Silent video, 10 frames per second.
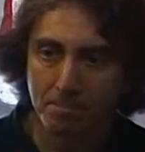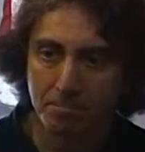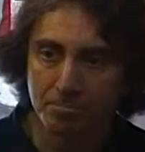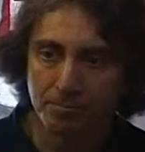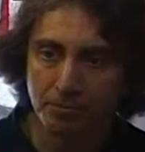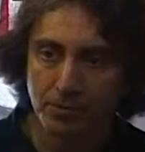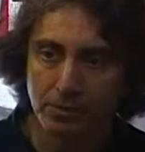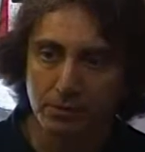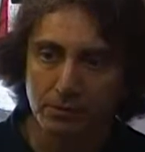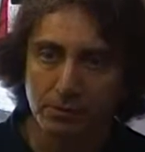
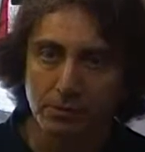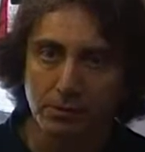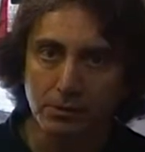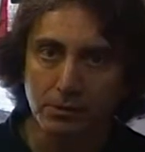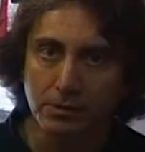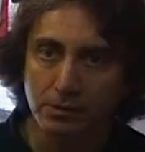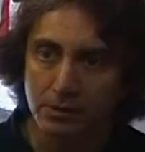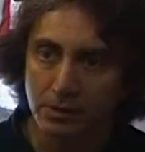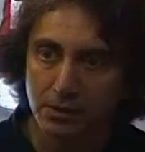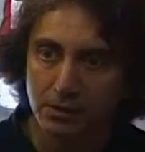
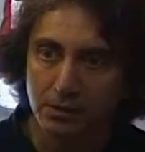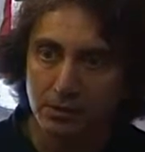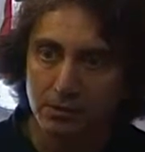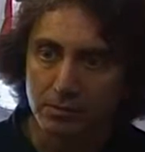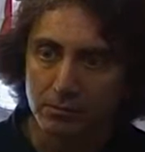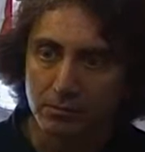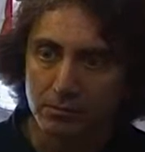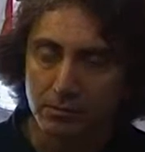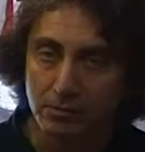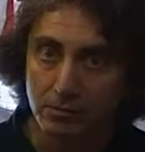Ooh.
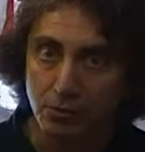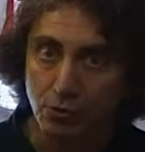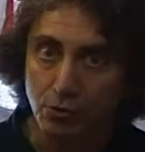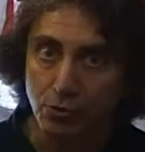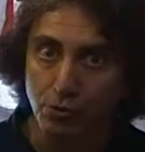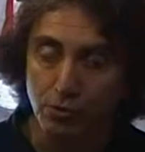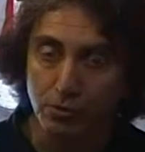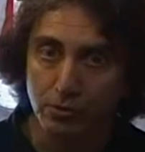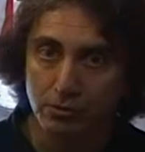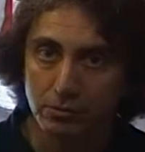
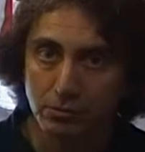Ooh.